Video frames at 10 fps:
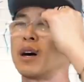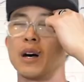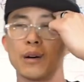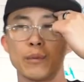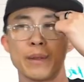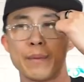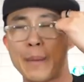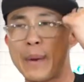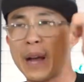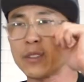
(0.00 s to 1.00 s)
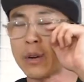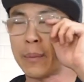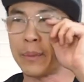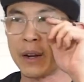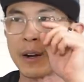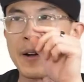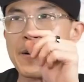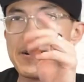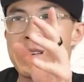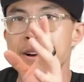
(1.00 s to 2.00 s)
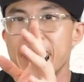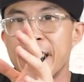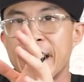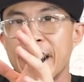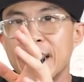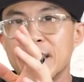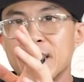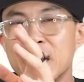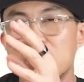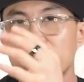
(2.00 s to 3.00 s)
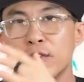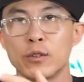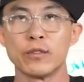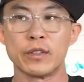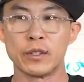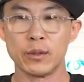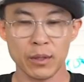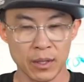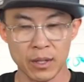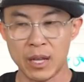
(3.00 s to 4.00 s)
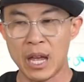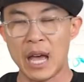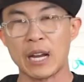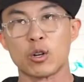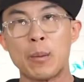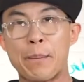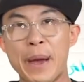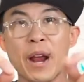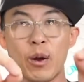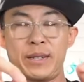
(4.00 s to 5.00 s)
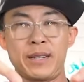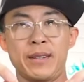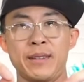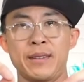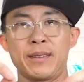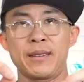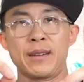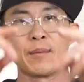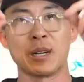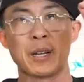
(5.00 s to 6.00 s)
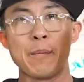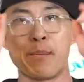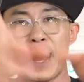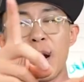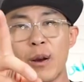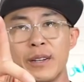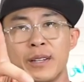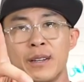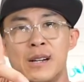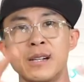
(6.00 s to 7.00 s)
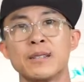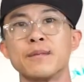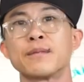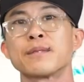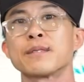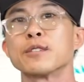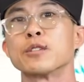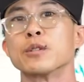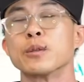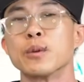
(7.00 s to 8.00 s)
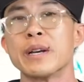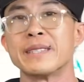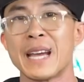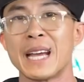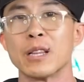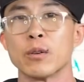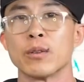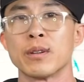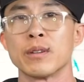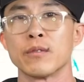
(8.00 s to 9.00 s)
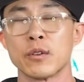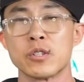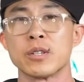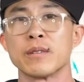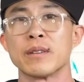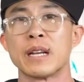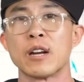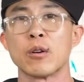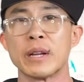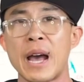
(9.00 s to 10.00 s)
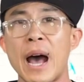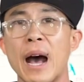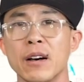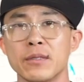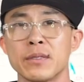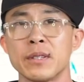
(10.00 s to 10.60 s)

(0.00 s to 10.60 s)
uh, with my backdrop there and get you a full view and I'll compare it. I'm gonna compare it to a tailored version that I already have.